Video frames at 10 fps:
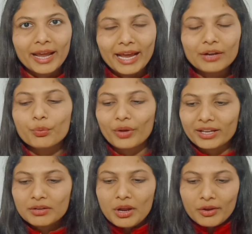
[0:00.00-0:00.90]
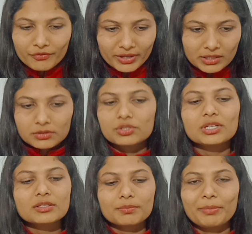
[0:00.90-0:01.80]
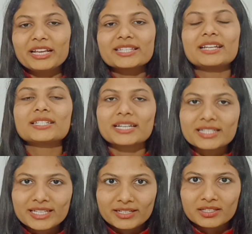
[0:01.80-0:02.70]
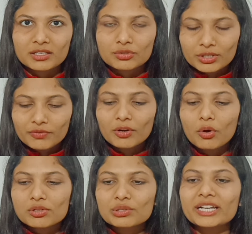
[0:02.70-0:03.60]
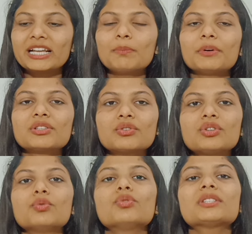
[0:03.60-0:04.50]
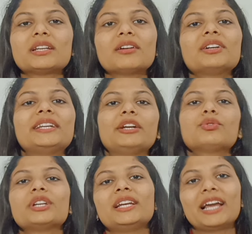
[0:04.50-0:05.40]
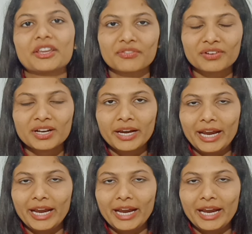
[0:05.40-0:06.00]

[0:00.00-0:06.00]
And when we just make sentences, so it will also help us to use in our day-to-day life.